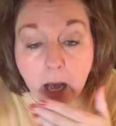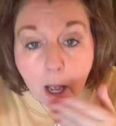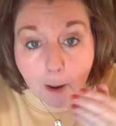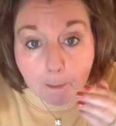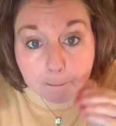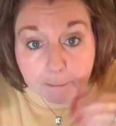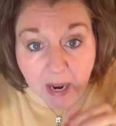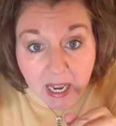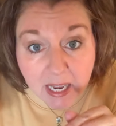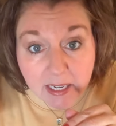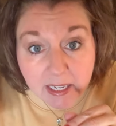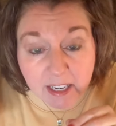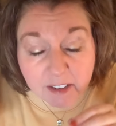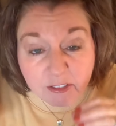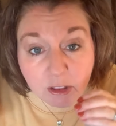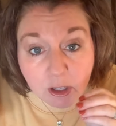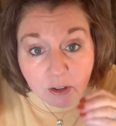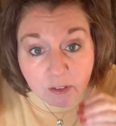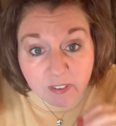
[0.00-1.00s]
But
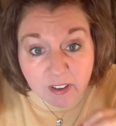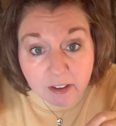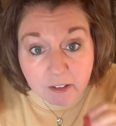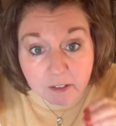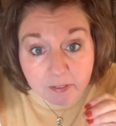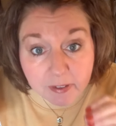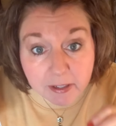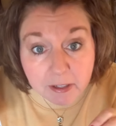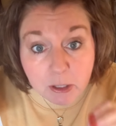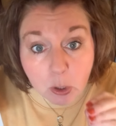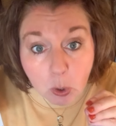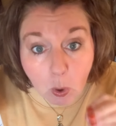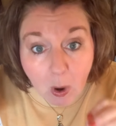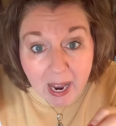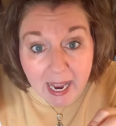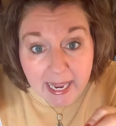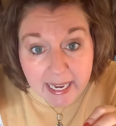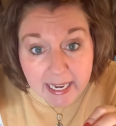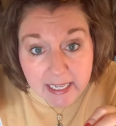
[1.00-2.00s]
if they're very, very
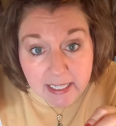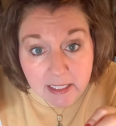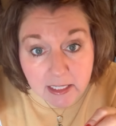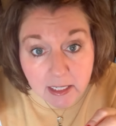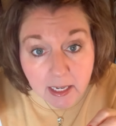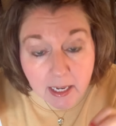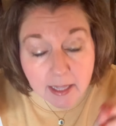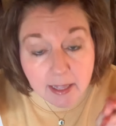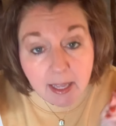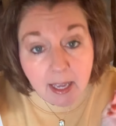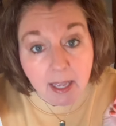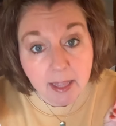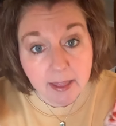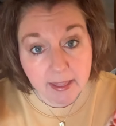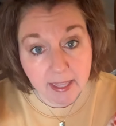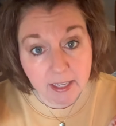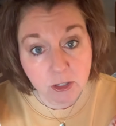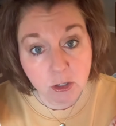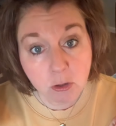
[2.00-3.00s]
quiet,
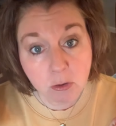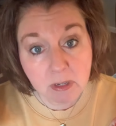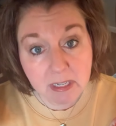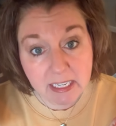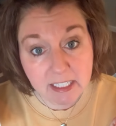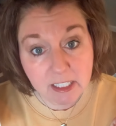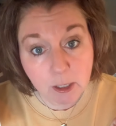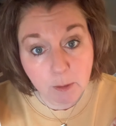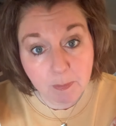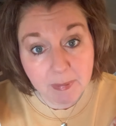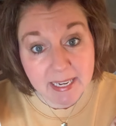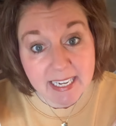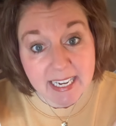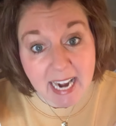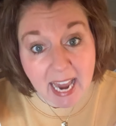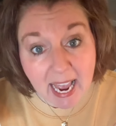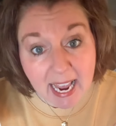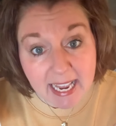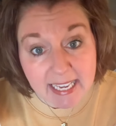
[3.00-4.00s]
then you need to be
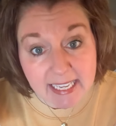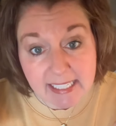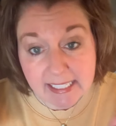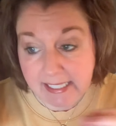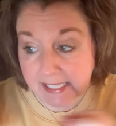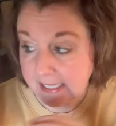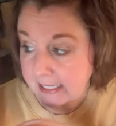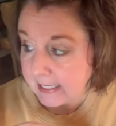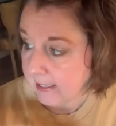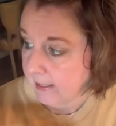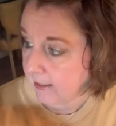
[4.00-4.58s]
nice.